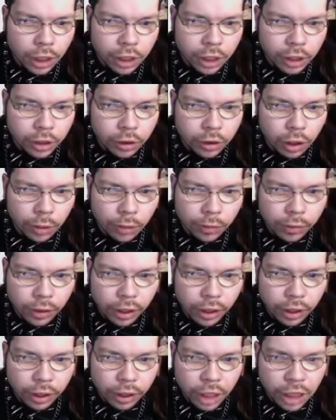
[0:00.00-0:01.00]
you know what I'm
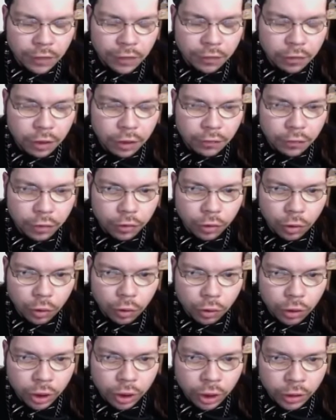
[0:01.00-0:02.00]
saying? Even if they're
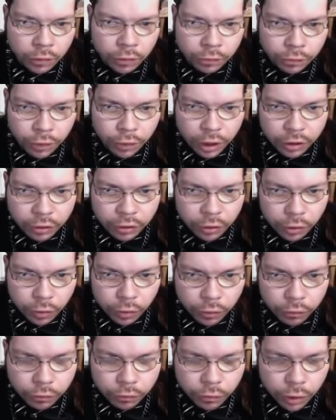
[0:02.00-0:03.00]
old enough, I still
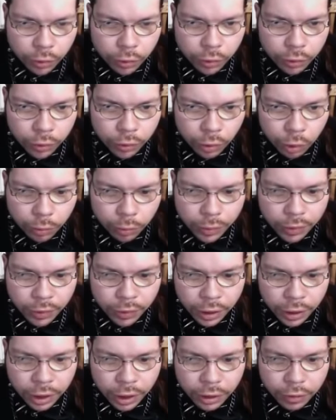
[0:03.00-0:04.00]
don't fuck with homie's
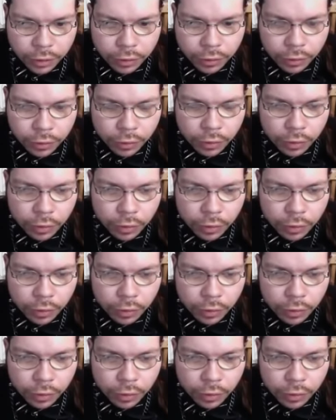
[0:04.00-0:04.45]
kids.